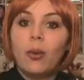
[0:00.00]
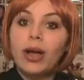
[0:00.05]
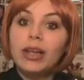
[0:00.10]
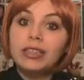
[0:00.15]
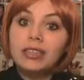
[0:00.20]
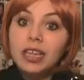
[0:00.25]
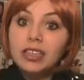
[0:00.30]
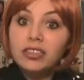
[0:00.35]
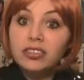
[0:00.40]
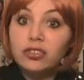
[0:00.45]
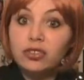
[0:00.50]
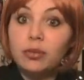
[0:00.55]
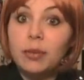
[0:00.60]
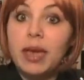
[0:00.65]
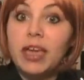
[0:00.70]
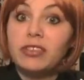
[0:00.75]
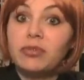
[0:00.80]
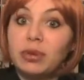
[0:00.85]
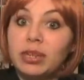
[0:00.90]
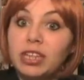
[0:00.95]
While Natsume
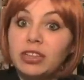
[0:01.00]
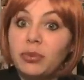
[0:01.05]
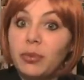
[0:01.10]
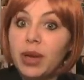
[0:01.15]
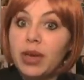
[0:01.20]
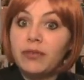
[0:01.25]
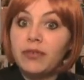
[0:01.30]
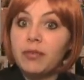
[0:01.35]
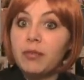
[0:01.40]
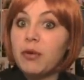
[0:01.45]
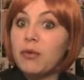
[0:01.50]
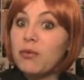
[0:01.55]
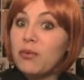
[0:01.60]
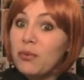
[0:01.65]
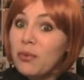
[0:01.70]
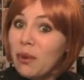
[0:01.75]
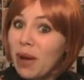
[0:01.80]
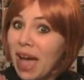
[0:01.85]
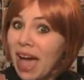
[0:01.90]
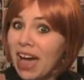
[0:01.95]
is running away from a
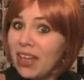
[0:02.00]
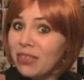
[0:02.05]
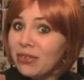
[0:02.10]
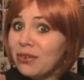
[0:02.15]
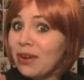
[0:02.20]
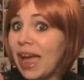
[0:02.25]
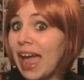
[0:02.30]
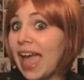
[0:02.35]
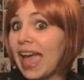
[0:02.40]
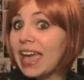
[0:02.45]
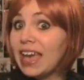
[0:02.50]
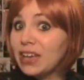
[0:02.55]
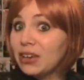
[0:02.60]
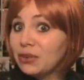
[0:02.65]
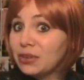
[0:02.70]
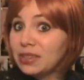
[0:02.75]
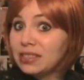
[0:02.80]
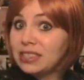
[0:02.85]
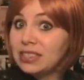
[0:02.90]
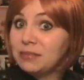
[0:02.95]
rather
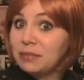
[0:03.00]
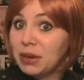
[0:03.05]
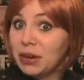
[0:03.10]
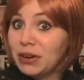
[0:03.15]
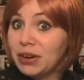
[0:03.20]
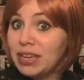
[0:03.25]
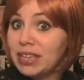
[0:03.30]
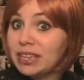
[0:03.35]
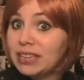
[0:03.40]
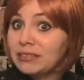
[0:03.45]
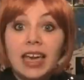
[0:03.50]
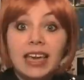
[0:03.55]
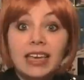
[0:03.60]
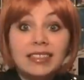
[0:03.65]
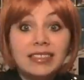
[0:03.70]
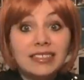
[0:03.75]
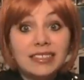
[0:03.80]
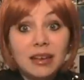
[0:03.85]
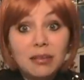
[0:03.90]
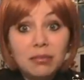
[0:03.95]
angry spirit,
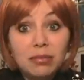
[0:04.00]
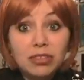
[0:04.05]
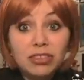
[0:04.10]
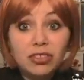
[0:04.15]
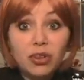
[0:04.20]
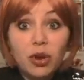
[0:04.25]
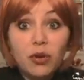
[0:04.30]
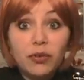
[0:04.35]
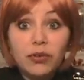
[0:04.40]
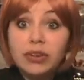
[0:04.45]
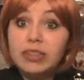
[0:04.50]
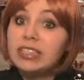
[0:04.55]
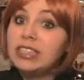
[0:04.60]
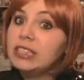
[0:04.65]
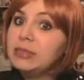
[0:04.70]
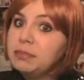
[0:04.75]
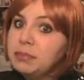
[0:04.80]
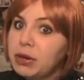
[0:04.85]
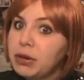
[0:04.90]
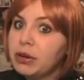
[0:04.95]
he stumbles over a
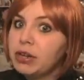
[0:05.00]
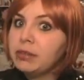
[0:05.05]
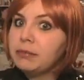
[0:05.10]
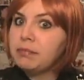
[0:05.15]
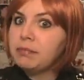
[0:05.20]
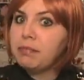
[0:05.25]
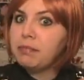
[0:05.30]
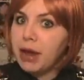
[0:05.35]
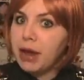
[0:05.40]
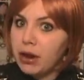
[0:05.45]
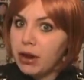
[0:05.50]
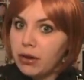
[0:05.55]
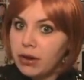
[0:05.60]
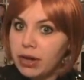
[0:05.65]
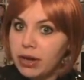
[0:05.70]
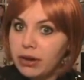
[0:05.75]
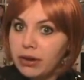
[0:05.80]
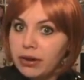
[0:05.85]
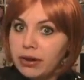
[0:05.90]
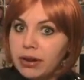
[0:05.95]
spirit
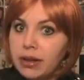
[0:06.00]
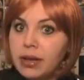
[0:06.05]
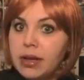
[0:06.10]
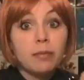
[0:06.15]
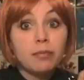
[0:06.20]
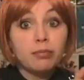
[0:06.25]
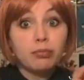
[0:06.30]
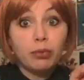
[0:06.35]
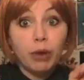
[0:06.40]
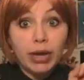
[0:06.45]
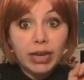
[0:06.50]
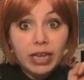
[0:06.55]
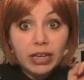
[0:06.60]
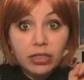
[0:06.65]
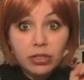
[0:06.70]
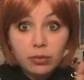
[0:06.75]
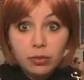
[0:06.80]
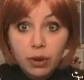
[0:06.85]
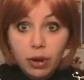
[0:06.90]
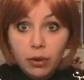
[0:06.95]
barrier.
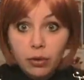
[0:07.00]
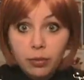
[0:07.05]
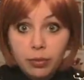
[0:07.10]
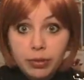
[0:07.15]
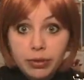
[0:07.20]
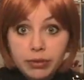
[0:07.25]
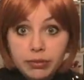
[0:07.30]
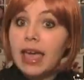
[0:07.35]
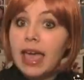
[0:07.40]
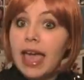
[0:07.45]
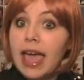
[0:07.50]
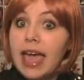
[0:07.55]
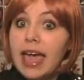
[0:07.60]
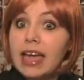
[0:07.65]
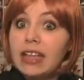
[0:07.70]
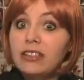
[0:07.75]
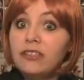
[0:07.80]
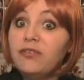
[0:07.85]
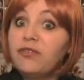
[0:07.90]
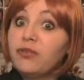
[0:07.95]
Breaking the rope,
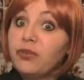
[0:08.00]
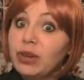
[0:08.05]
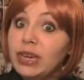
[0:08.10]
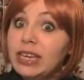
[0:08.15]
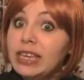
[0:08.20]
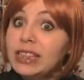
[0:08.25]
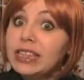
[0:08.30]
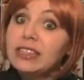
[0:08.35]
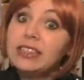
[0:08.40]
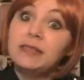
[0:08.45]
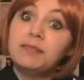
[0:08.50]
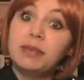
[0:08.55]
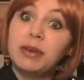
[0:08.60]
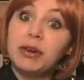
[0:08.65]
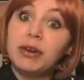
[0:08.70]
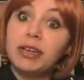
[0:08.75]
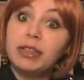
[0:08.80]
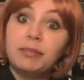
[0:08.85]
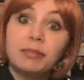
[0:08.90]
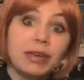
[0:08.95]
and freeing the
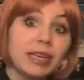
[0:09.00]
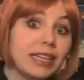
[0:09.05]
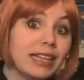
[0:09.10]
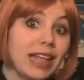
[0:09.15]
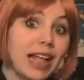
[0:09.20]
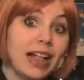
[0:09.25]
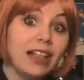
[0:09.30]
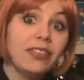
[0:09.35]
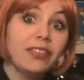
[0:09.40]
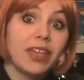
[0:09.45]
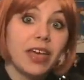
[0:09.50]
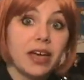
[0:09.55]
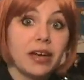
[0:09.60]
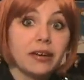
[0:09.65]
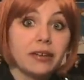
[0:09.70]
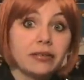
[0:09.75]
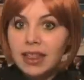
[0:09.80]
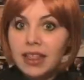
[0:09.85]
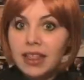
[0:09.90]
spirit being held there.